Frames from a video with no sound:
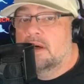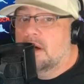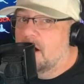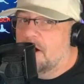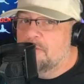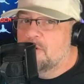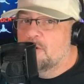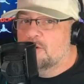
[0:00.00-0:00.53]

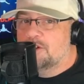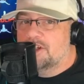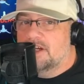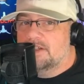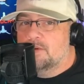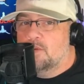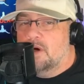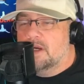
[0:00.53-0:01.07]
I'm your host,
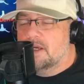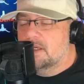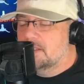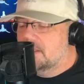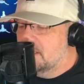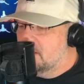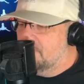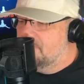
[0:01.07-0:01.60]
Jason
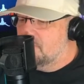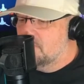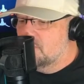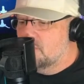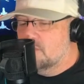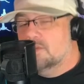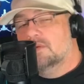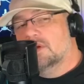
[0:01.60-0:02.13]
Watkins, and if
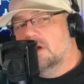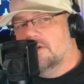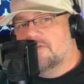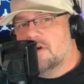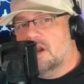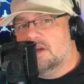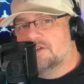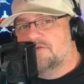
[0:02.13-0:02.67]
you love
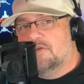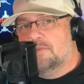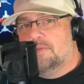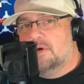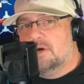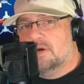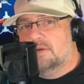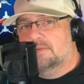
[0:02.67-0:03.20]
college
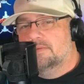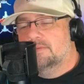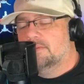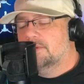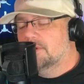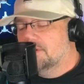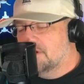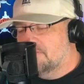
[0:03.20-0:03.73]
football,
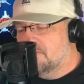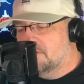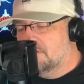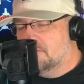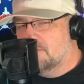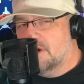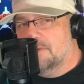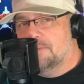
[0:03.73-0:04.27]
you're definitely in
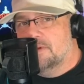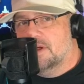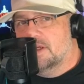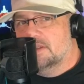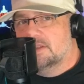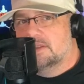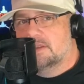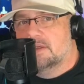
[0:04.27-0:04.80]
the right
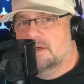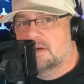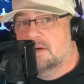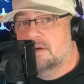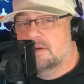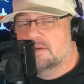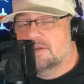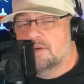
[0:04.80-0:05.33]
place.
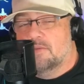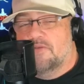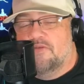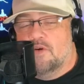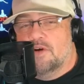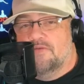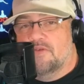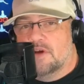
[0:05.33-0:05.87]
So
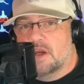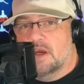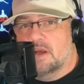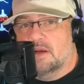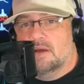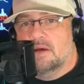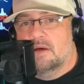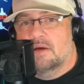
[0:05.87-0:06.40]
before you forget,
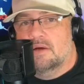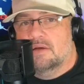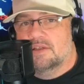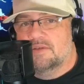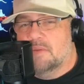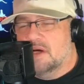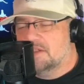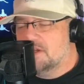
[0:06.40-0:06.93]

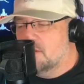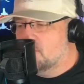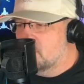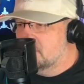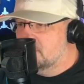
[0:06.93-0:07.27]
smash that red